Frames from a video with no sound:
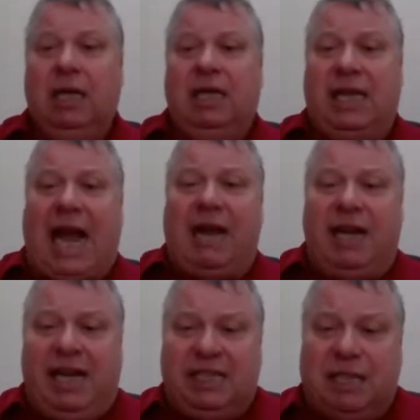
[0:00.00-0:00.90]

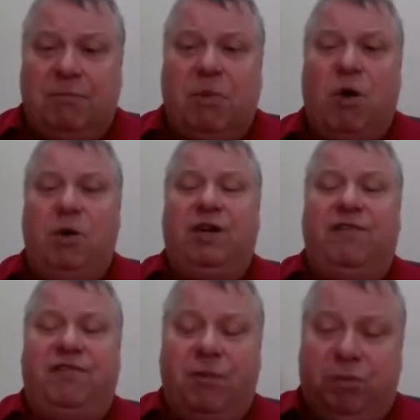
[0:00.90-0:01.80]
that is the
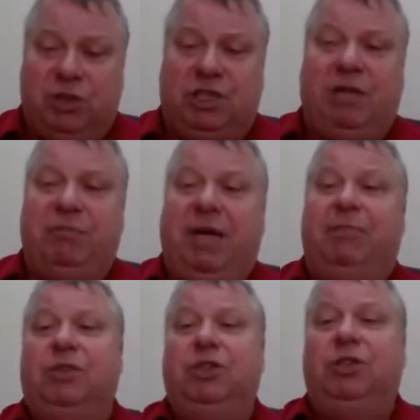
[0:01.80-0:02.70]
motive for pushing
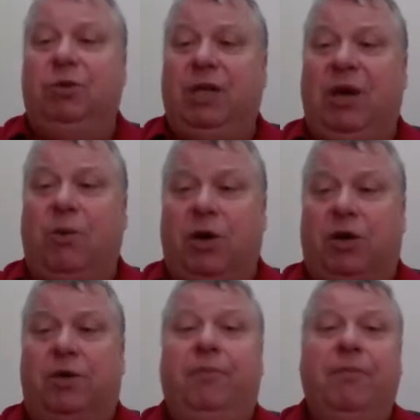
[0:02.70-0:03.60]
people to do their
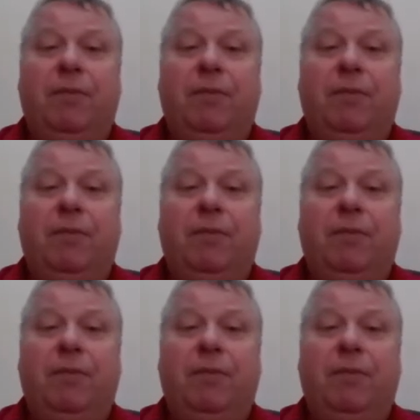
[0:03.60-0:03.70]
work.